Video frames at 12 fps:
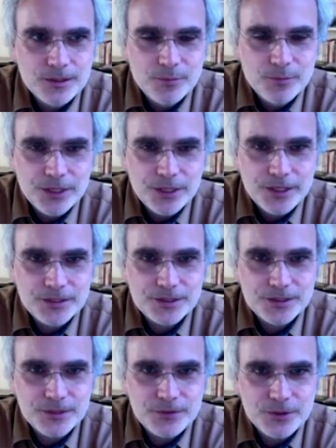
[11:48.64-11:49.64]
But
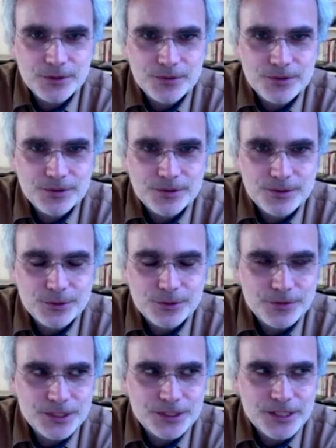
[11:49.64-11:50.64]
if you sort
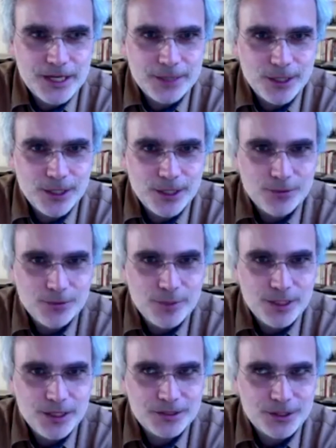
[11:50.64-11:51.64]
of decide, well, it would be
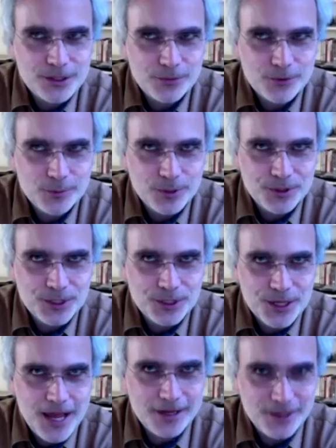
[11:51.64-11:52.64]
less comfortable to
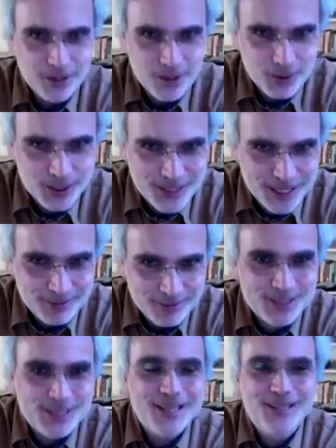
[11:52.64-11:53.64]
not know that it
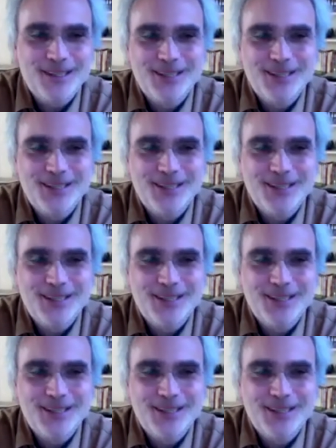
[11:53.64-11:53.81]
was there,